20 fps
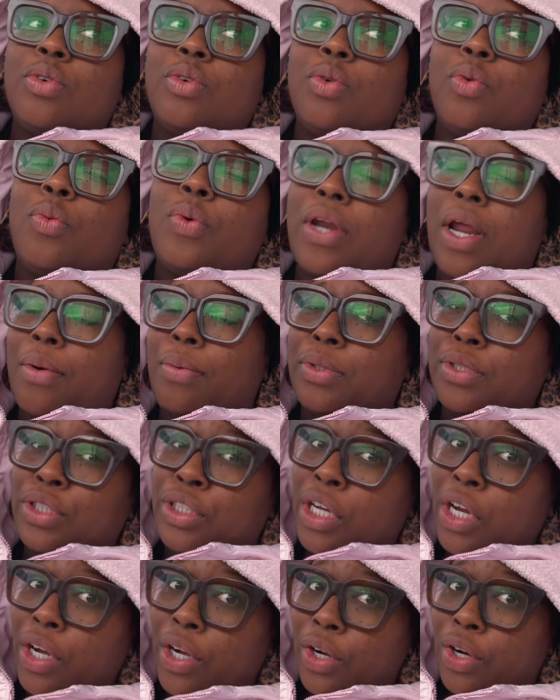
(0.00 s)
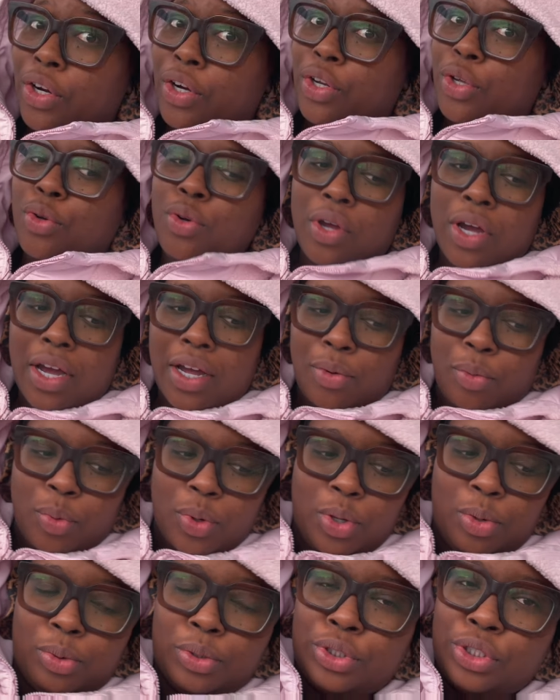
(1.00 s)
when I was younger, you know how when
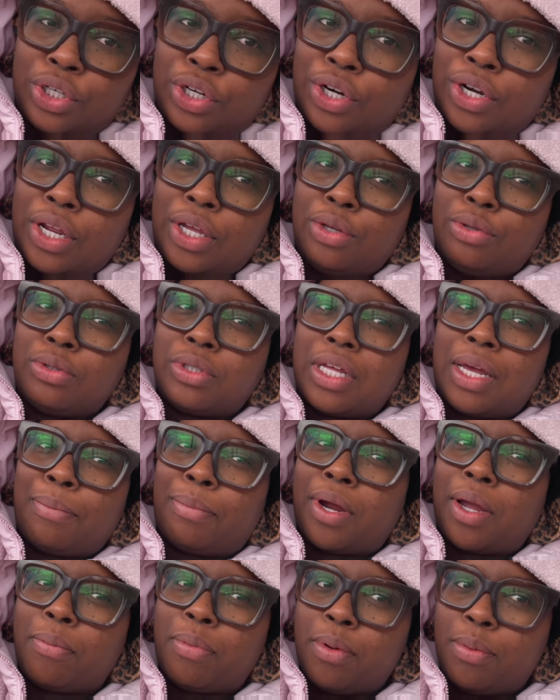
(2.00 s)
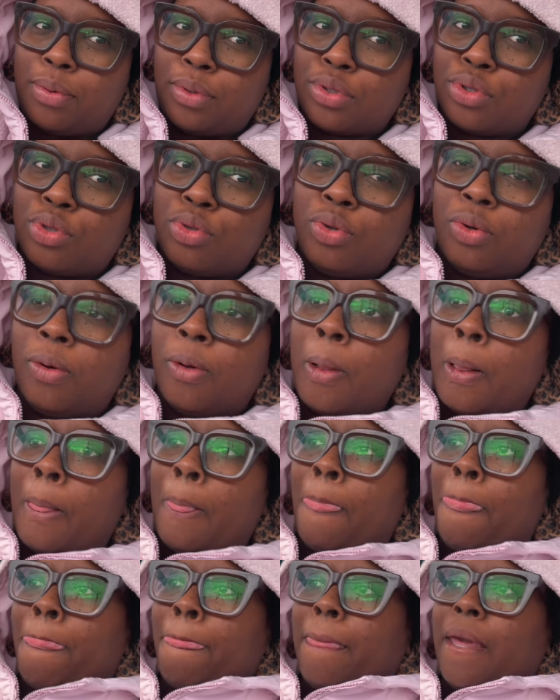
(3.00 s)
you was younger, they used to have bring people to school
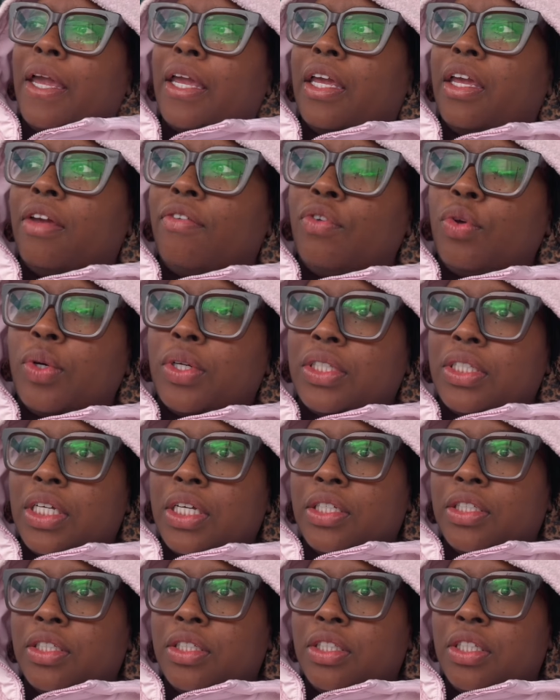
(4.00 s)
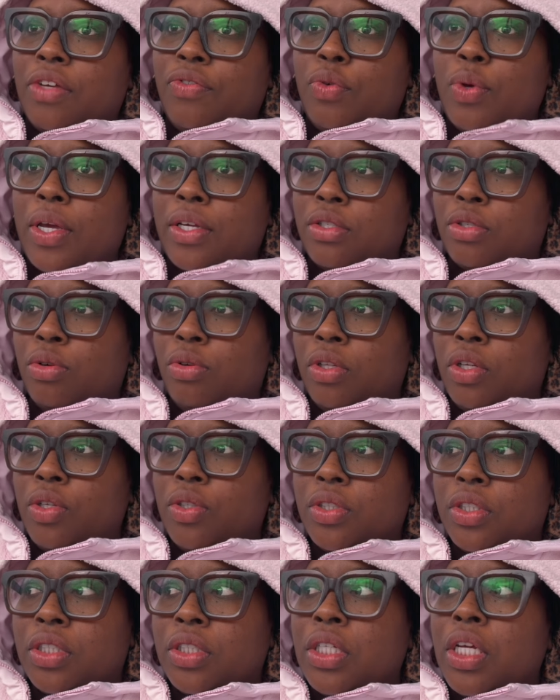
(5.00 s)
and give you a test to see if you had
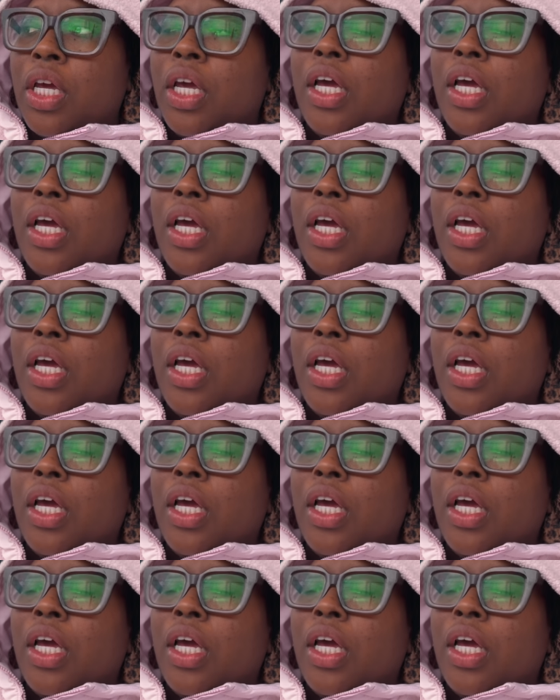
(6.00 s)
scoliosis.